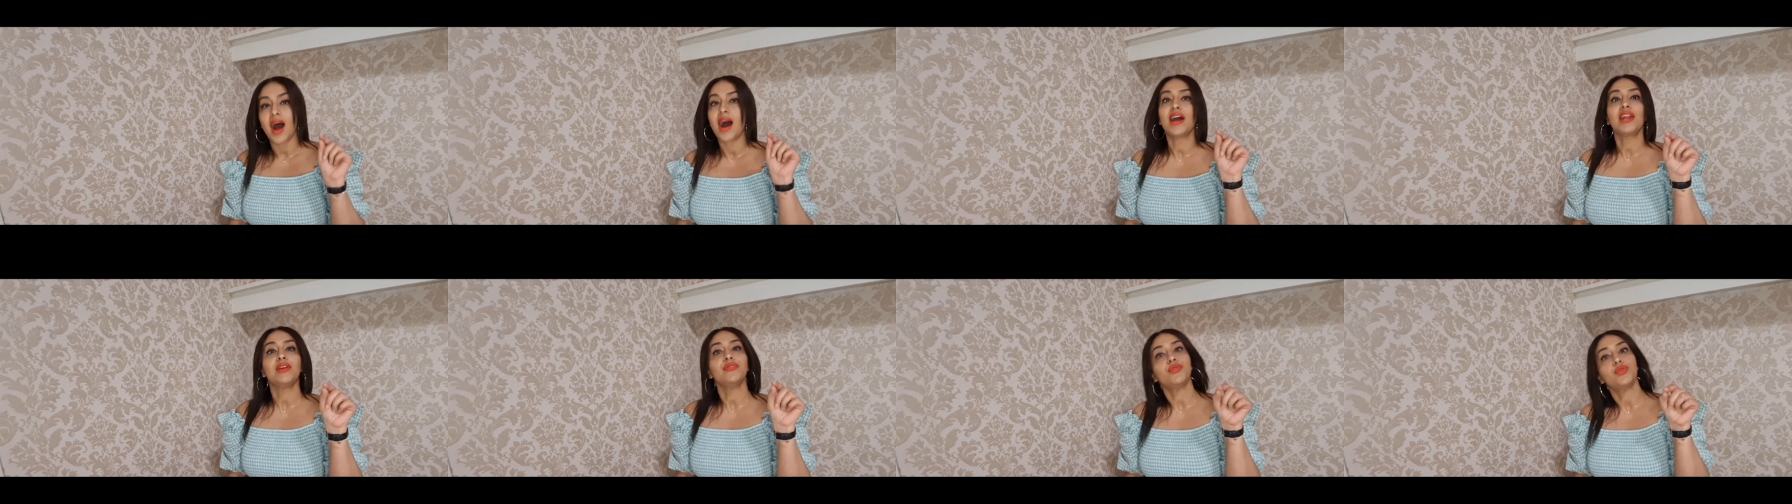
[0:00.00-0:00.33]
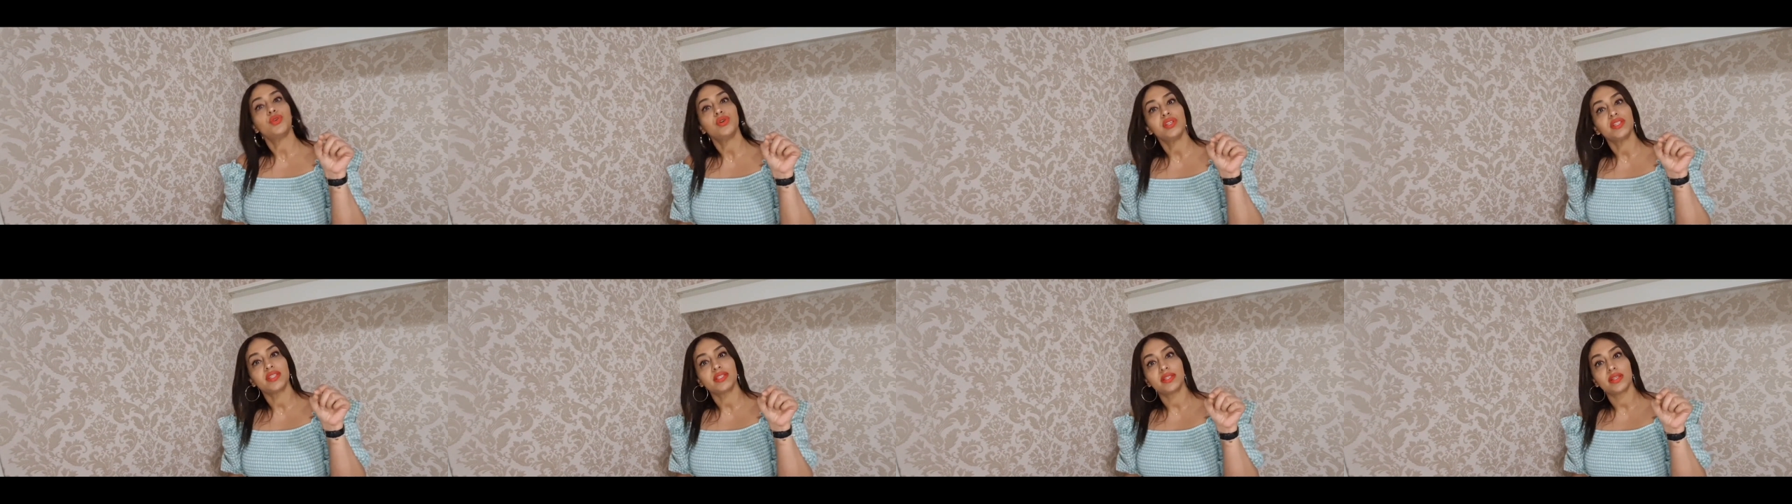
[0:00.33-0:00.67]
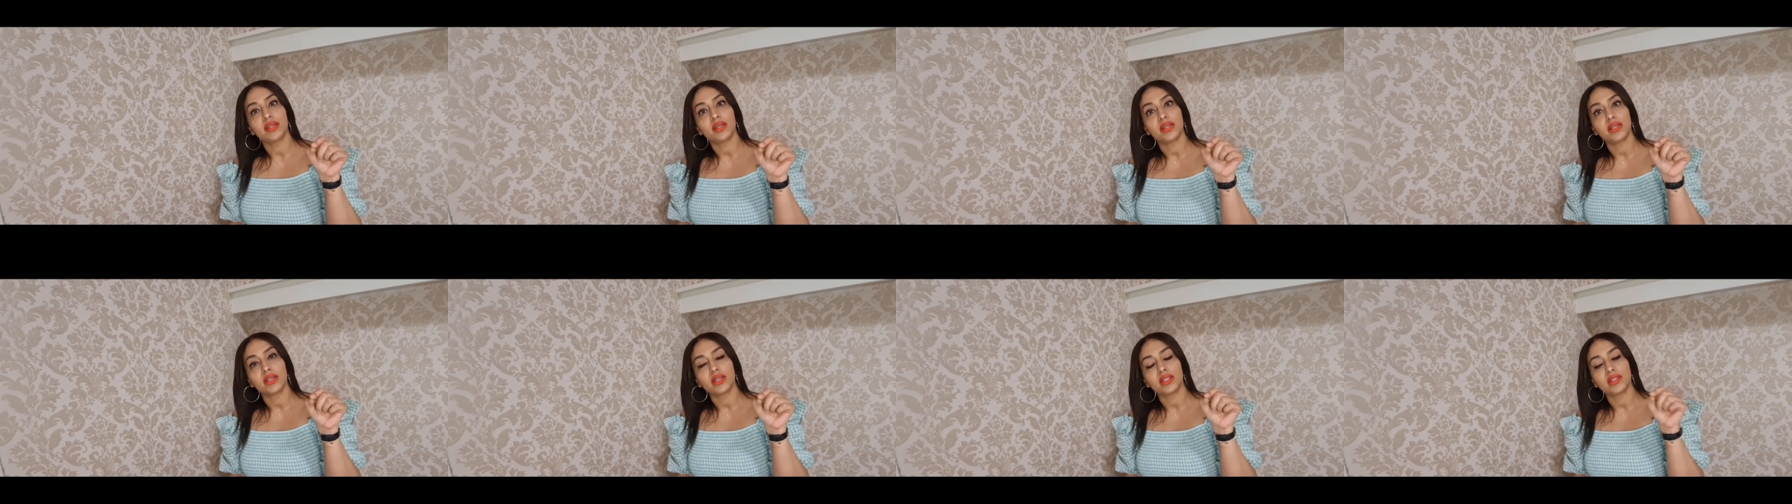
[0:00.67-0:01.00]
Arivu is
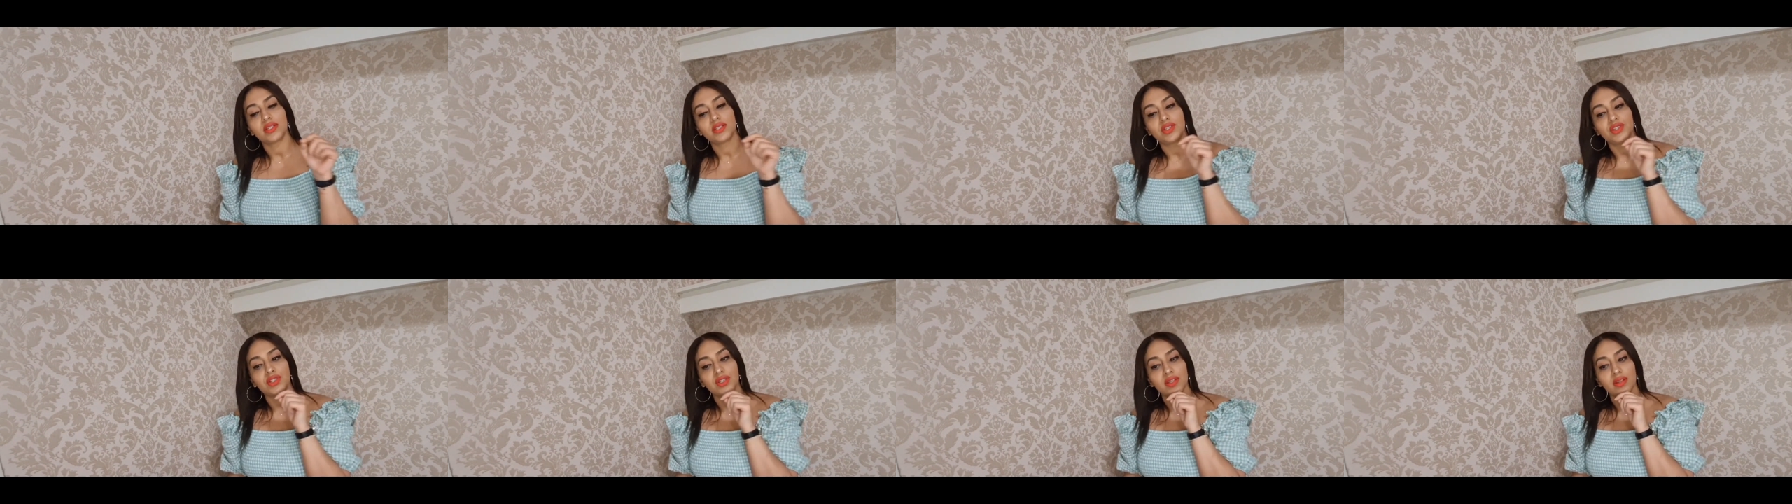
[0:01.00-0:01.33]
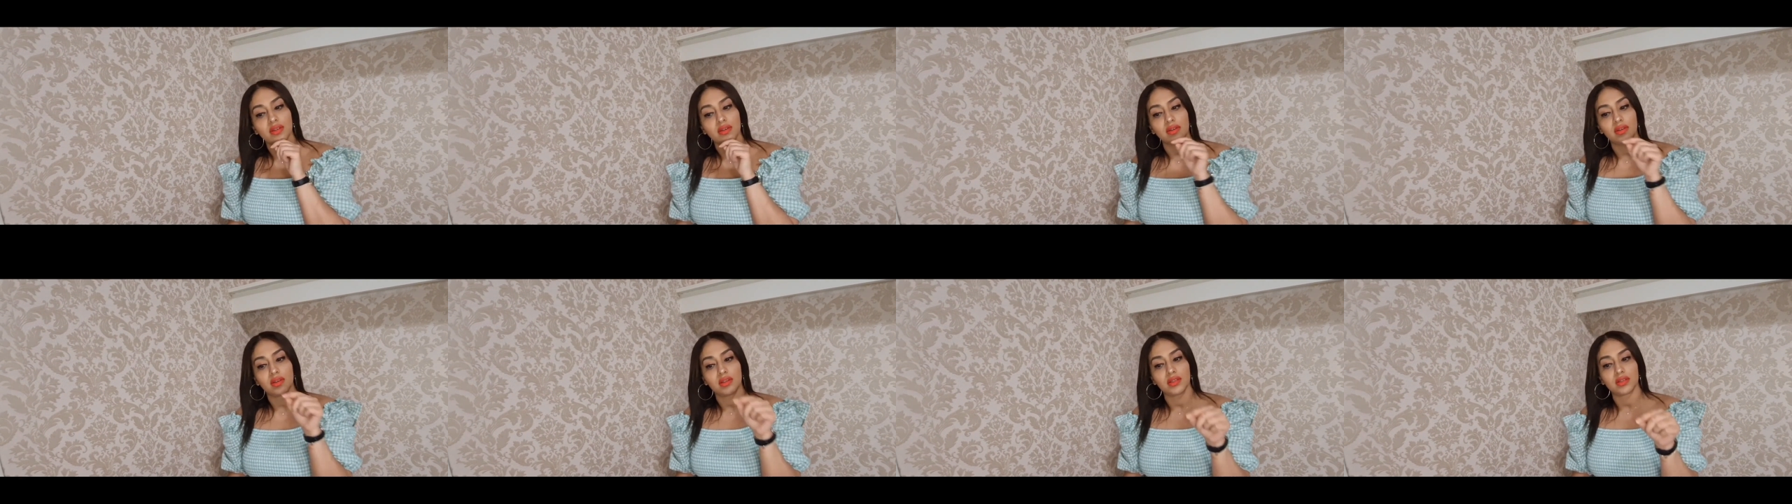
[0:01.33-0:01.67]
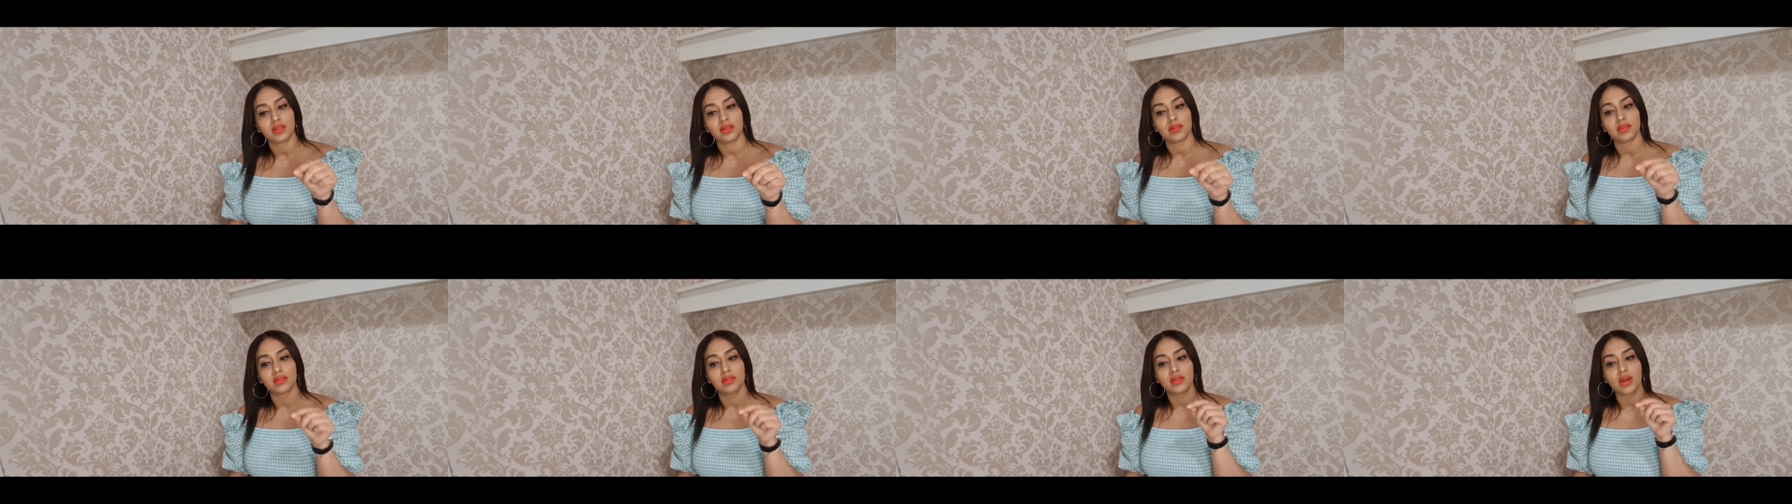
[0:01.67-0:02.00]

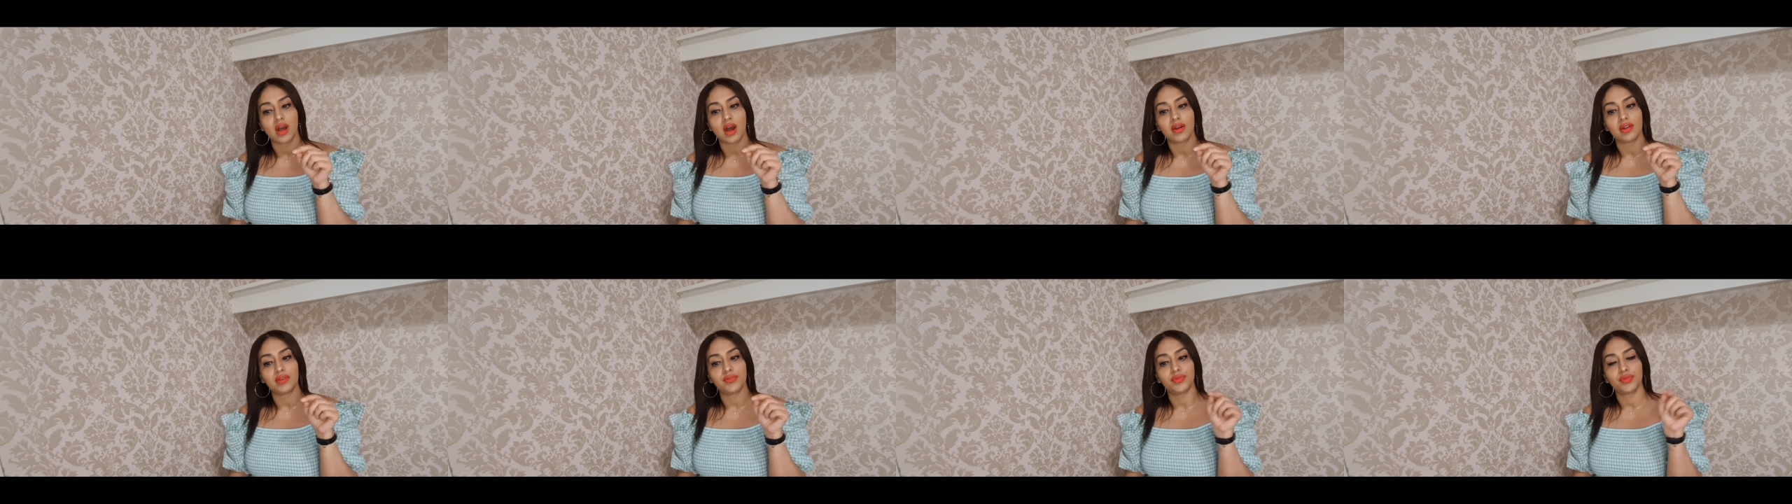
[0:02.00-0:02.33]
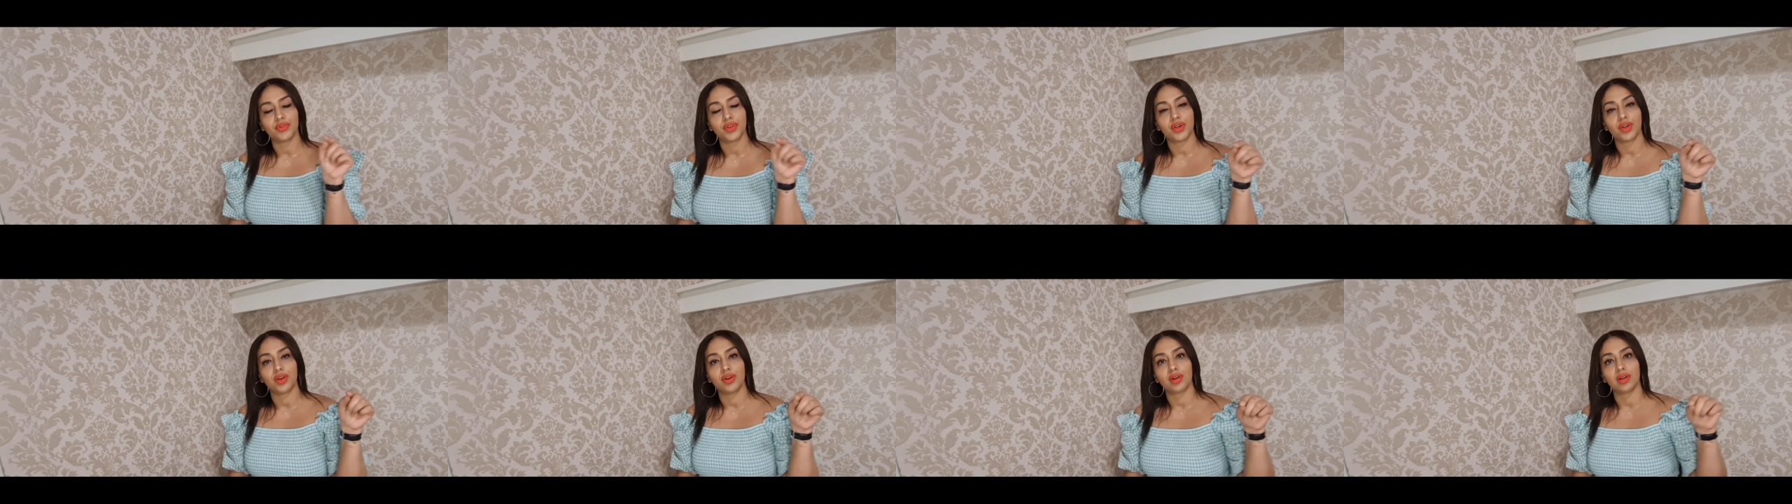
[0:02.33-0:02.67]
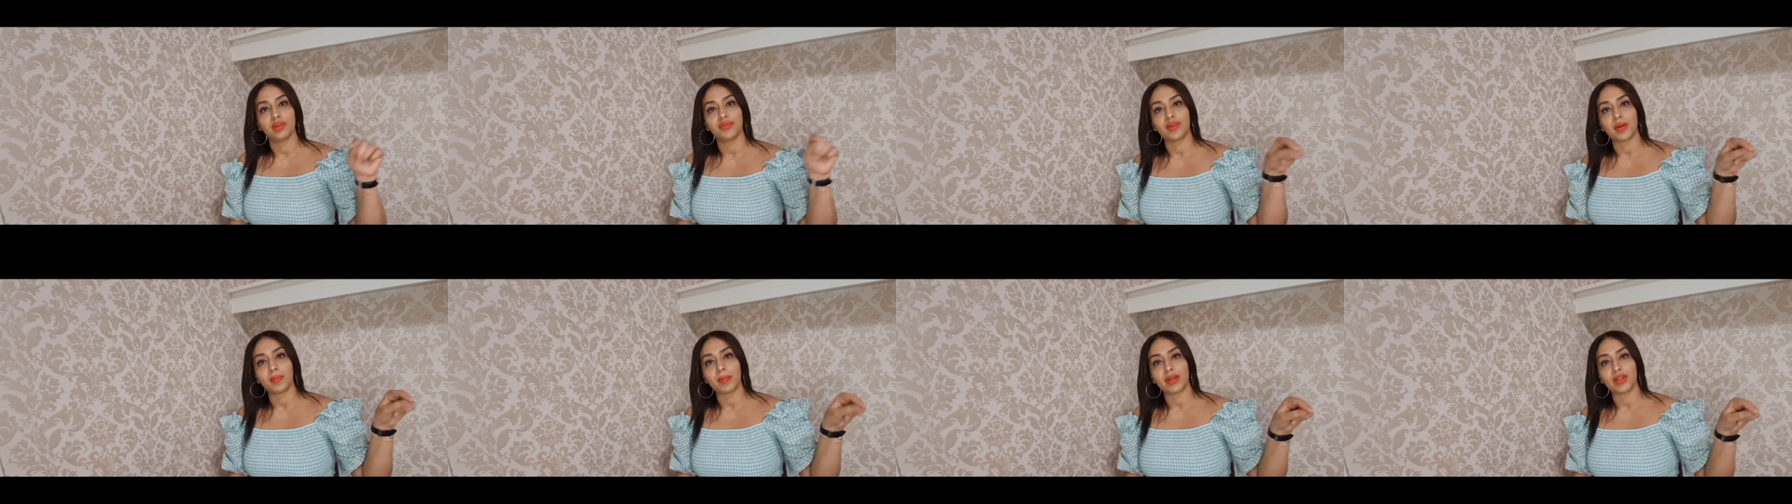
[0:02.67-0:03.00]
isn't Arivu the girl